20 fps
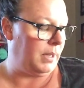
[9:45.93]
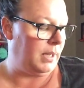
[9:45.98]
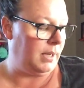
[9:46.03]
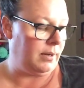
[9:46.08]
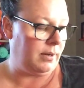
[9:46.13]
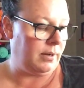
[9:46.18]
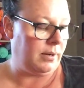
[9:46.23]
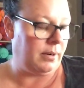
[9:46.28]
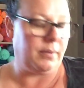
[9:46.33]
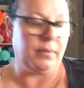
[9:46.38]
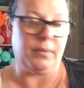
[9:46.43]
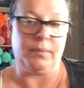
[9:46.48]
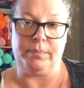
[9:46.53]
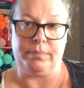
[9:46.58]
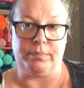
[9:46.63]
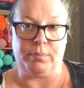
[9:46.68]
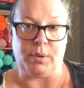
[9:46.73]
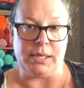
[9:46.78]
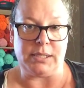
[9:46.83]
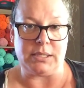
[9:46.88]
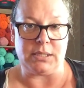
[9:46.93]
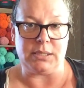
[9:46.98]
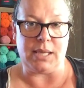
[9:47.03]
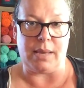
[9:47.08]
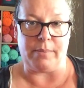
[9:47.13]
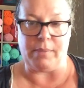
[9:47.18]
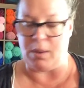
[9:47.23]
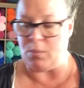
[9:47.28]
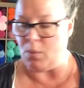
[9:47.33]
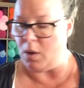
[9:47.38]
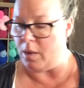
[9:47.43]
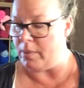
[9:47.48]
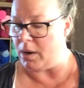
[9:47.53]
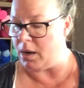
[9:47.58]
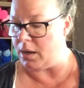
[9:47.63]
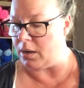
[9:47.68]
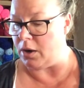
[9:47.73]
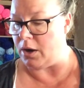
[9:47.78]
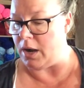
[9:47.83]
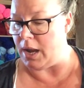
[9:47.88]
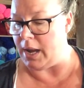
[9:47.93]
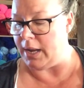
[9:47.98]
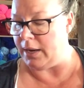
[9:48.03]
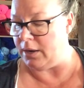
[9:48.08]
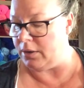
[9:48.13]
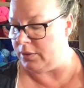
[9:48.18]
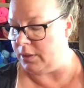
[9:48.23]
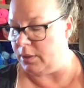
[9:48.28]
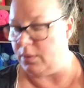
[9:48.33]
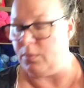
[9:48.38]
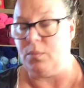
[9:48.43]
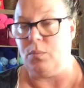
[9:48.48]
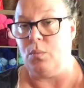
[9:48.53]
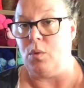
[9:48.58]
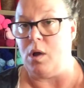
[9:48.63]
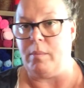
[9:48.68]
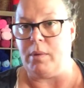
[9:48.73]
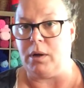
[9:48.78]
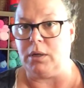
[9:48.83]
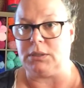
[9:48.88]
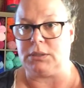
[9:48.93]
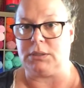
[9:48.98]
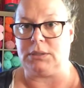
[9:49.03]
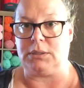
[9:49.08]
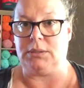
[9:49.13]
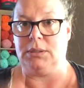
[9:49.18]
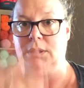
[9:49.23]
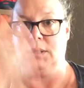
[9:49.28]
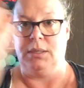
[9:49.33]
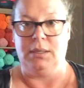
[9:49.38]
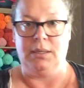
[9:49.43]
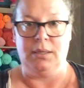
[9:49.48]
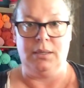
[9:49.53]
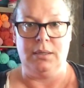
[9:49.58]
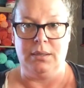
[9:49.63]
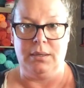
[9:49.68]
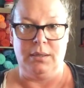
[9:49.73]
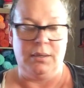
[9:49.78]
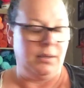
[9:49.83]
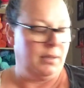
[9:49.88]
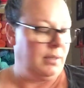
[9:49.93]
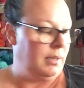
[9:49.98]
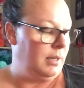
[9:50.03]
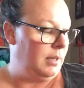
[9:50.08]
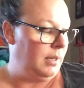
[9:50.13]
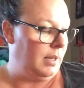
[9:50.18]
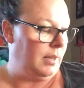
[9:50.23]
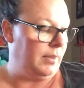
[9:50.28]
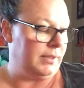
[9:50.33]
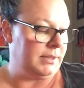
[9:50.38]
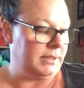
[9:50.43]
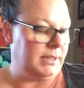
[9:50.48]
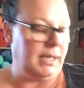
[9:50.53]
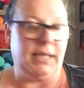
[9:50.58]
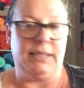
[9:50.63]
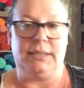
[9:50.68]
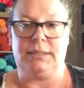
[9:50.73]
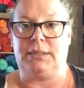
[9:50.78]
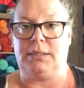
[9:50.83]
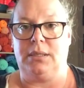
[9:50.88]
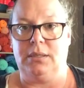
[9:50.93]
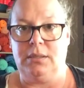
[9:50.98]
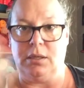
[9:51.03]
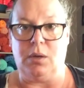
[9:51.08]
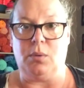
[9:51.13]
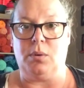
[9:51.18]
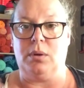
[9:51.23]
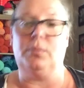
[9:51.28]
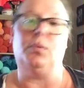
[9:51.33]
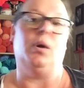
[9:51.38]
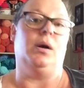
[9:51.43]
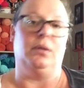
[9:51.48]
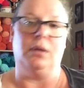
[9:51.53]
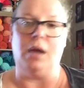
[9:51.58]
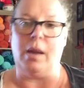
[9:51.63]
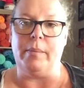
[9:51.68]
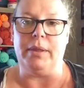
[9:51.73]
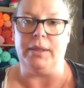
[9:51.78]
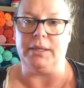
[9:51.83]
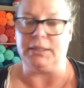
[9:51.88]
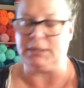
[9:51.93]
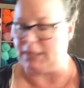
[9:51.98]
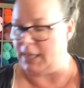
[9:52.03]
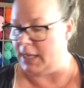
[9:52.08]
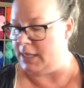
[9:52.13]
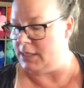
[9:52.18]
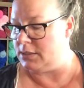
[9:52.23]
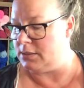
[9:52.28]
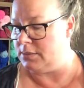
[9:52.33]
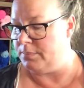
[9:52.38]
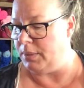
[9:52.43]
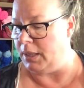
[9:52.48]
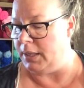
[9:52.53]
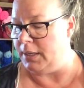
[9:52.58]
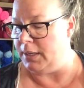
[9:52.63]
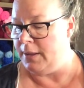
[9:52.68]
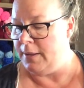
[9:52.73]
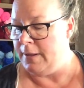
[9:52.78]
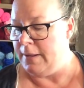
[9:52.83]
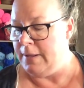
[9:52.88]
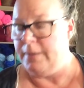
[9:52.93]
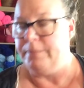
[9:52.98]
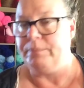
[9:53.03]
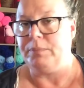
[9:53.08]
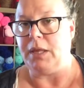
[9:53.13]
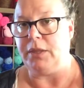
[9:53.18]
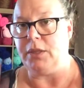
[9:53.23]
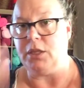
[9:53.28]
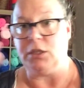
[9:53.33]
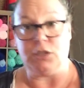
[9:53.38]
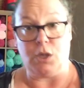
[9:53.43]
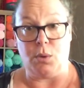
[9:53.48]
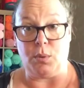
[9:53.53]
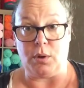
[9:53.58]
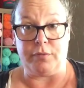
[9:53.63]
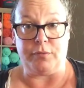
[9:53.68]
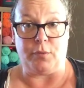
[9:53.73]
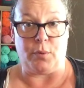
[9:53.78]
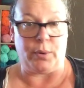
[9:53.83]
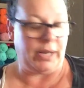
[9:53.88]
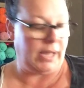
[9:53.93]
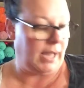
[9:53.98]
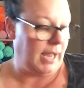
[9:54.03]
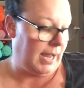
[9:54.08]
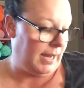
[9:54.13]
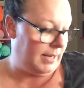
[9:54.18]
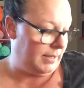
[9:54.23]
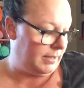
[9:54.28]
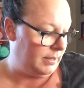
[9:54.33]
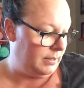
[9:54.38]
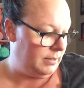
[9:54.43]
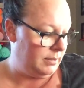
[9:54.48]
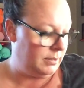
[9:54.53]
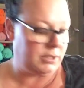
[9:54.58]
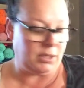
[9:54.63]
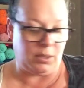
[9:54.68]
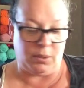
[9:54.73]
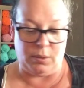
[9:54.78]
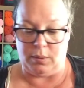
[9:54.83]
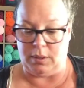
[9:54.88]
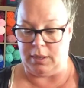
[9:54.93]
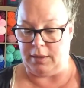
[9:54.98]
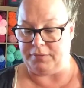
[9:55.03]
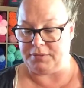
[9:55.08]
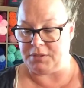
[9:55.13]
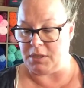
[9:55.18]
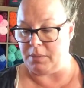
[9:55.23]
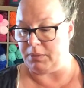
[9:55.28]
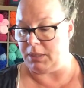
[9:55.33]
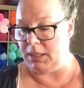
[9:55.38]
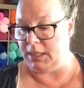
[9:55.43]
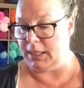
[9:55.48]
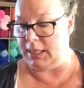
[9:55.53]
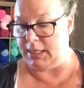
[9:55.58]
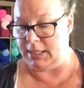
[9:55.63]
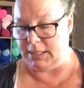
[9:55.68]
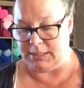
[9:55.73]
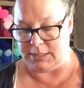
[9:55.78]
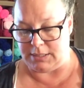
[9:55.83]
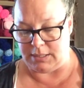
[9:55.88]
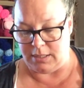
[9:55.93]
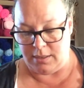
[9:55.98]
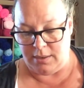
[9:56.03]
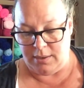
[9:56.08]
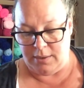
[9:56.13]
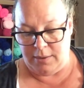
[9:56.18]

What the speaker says: here, prices at my Walmart are higher than Walmart's in the States. Well, I'm in the States, but in the lower 48. So if something is